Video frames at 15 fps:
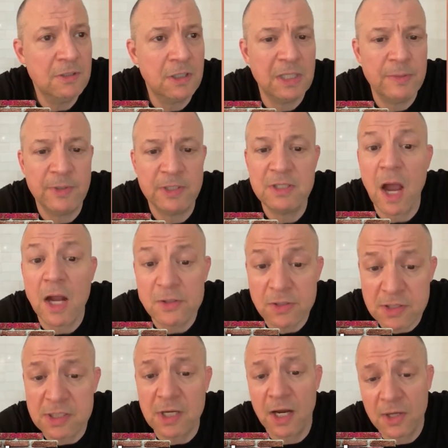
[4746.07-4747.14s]
look at a
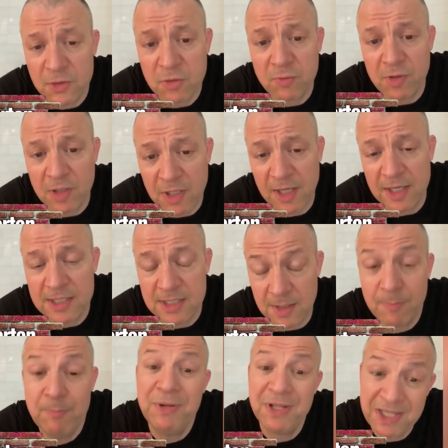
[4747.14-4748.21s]
McDonald's sign to realize that a
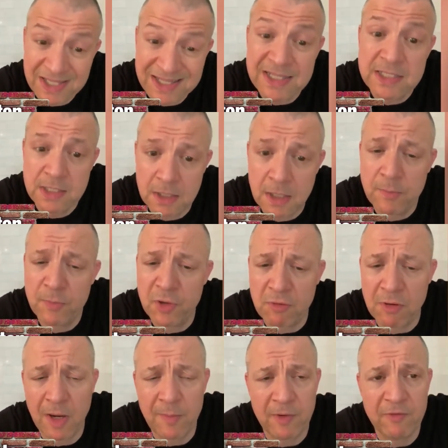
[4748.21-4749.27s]
billion is the number
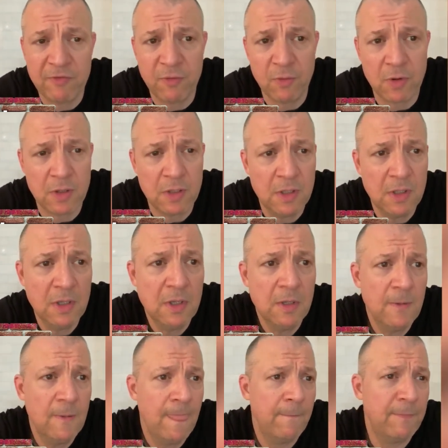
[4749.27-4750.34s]
you're aiming for.
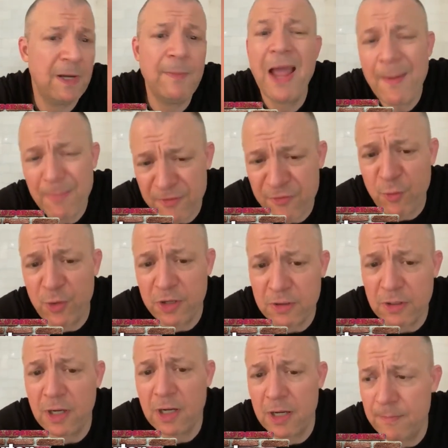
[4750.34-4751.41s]
But I'm happy for you.
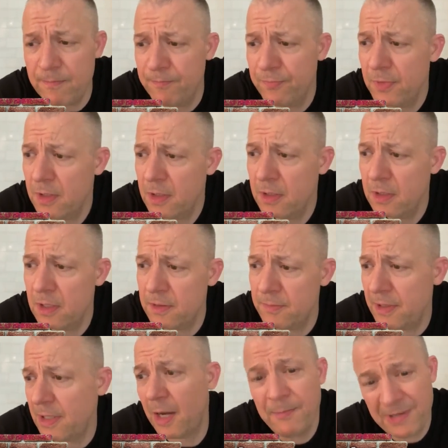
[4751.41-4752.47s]
I mean,
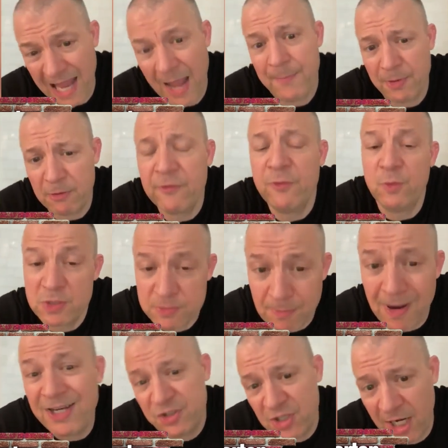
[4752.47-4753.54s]
I'd be happier if it was
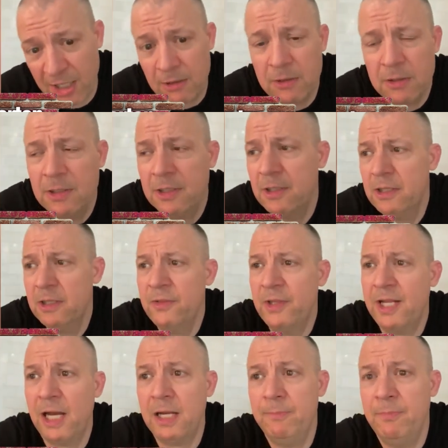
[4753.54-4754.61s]
my channel that
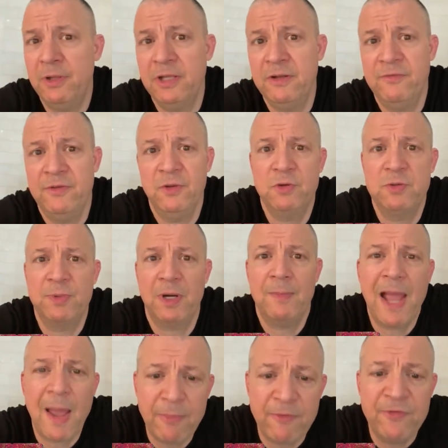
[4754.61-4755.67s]
had a billion views, but I'm
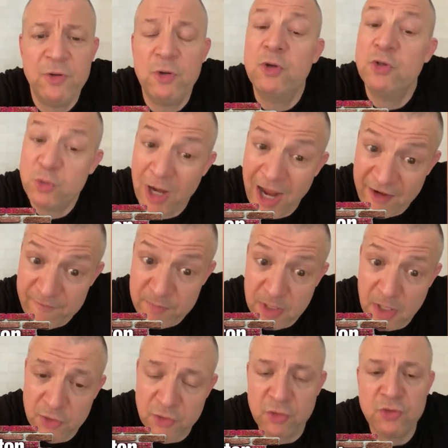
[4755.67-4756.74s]
happy for you because you have me
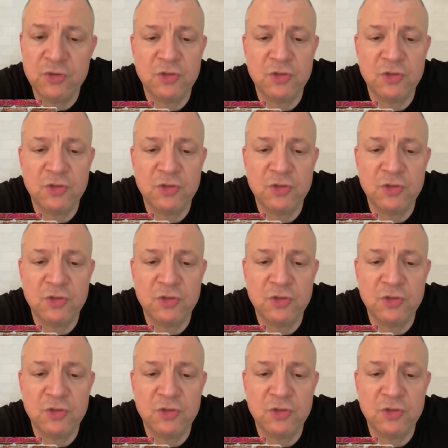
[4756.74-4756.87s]
on your